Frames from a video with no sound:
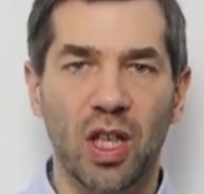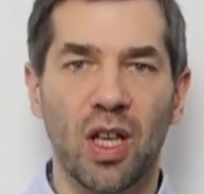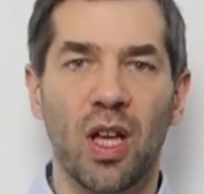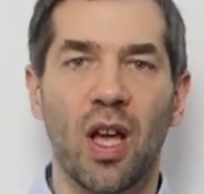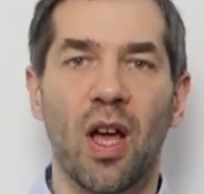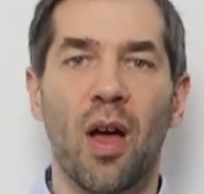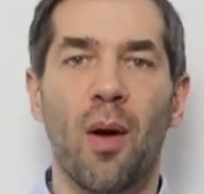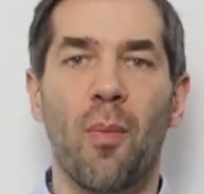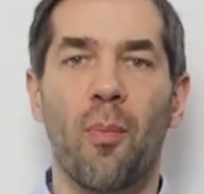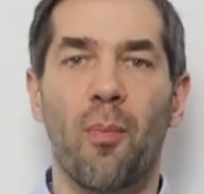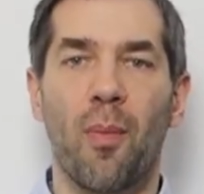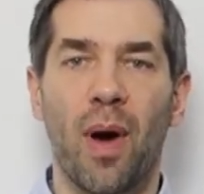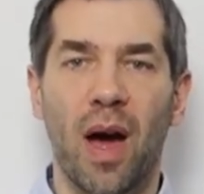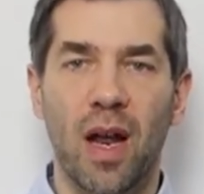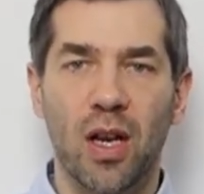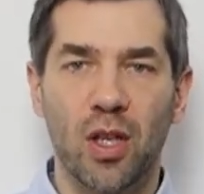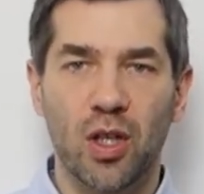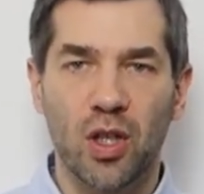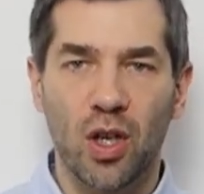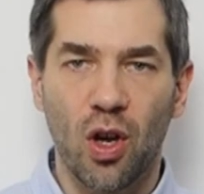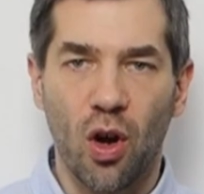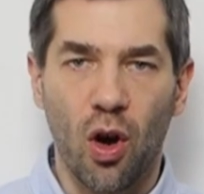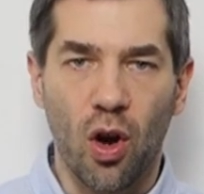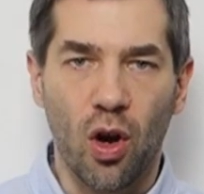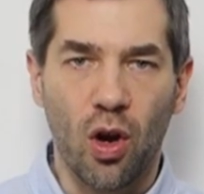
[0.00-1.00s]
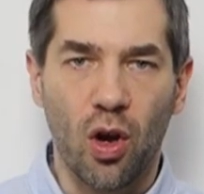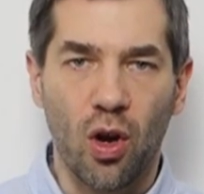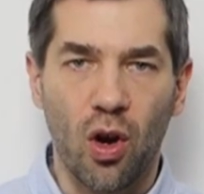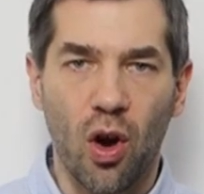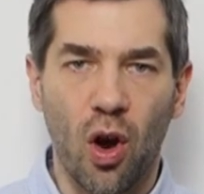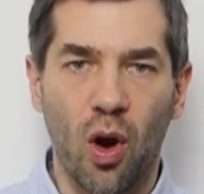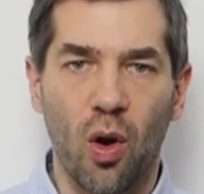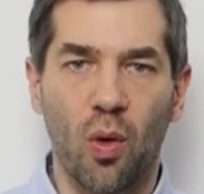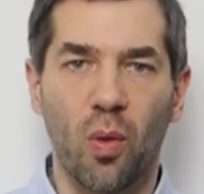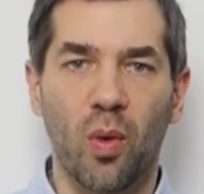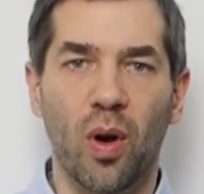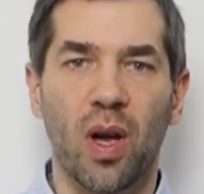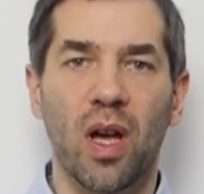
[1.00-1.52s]
rounder, and more
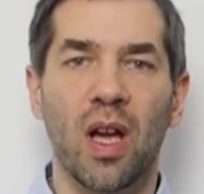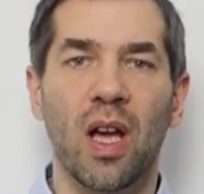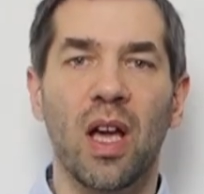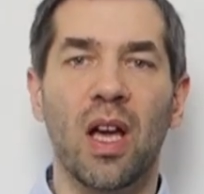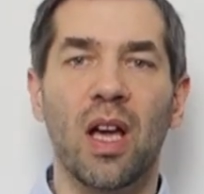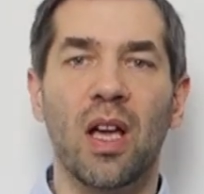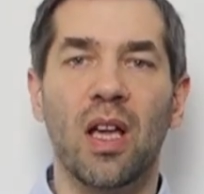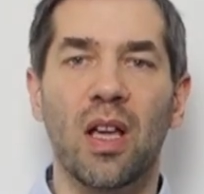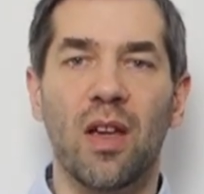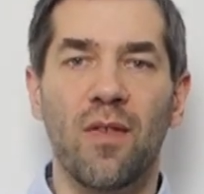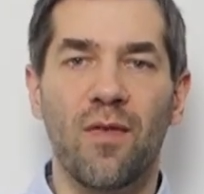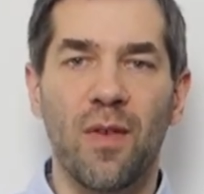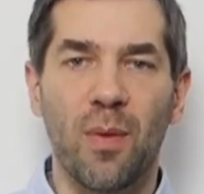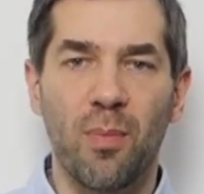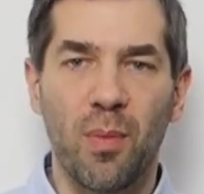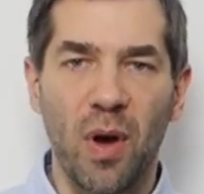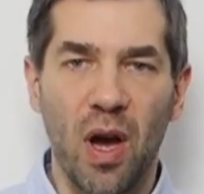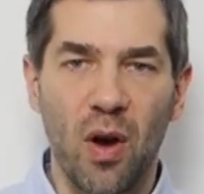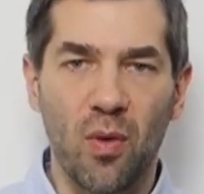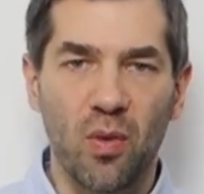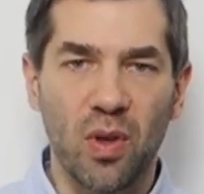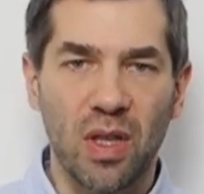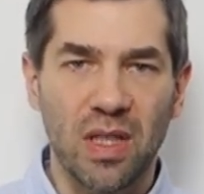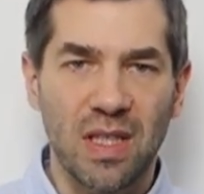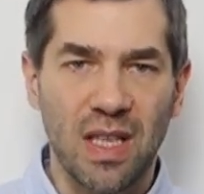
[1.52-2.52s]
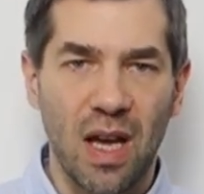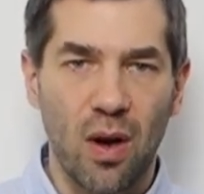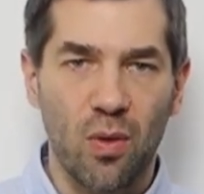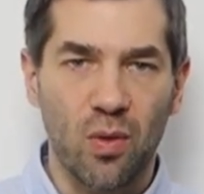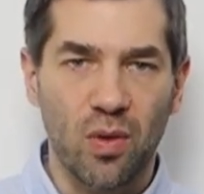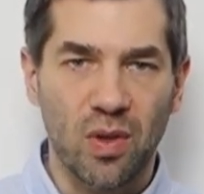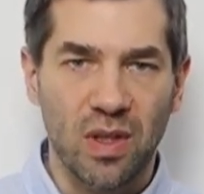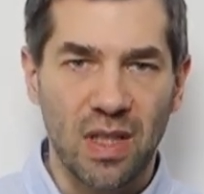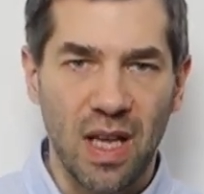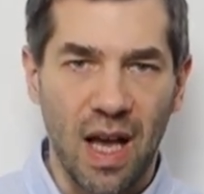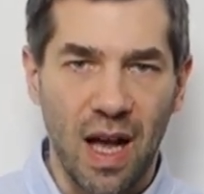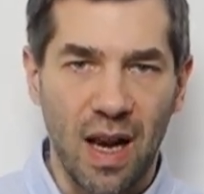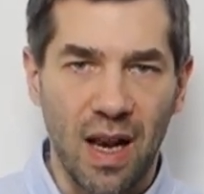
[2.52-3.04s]
resonant in all
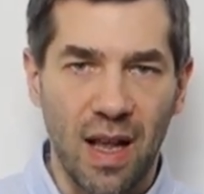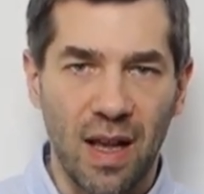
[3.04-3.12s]
registers.